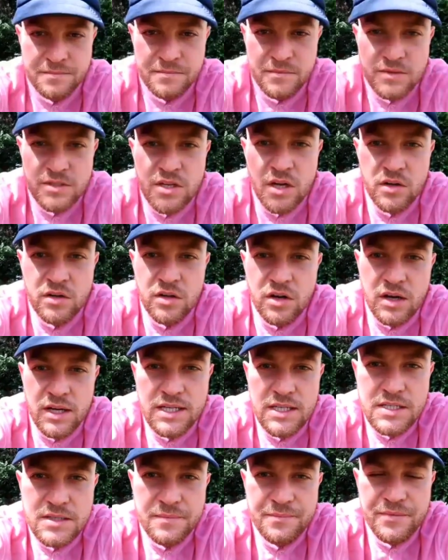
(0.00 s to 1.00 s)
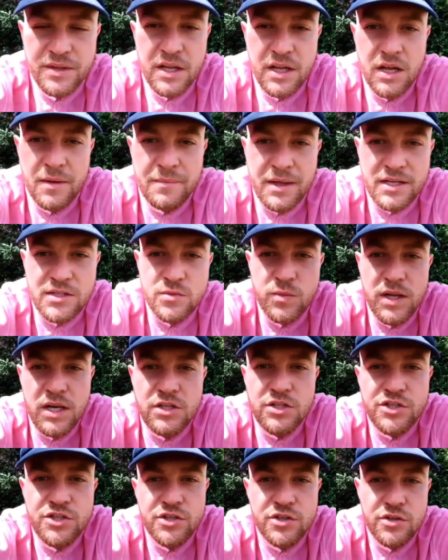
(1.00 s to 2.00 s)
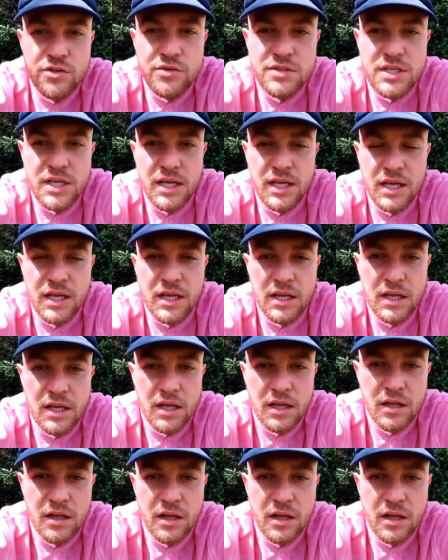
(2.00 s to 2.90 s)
so guys, as well as using